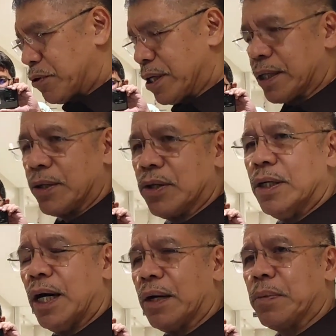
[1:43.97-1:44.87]
it, ano,
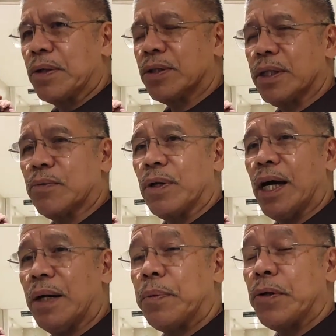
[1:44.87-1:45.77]
because it will
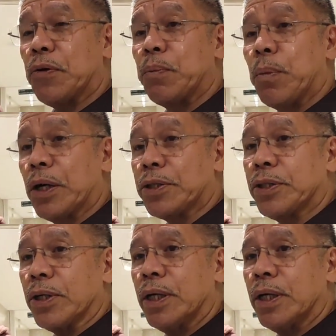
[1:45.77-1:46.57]
happen in March.